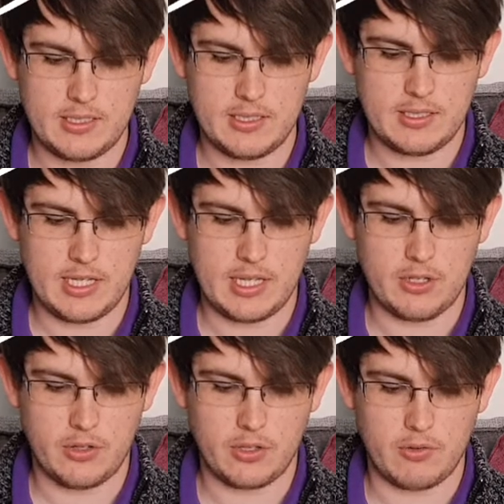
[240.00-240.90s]
seed on the
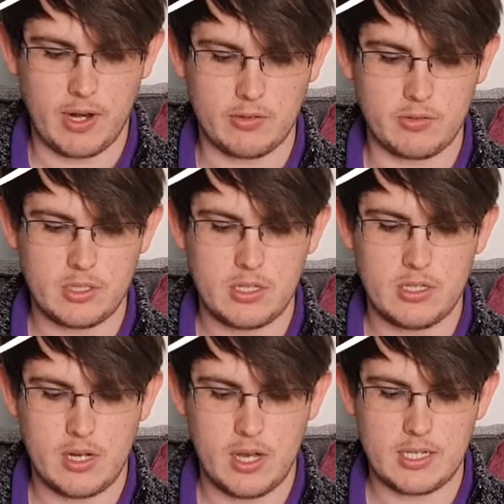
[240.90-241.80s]
ground,
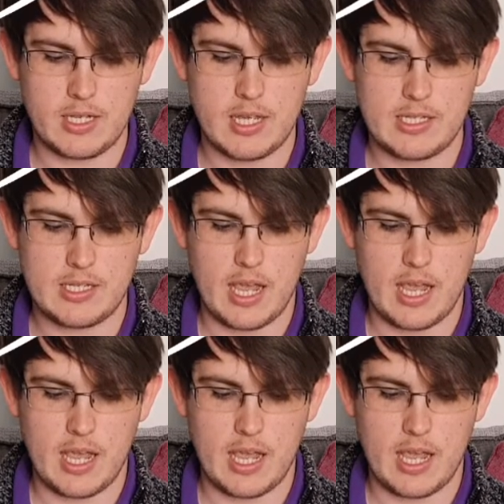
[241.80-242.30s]
night and day,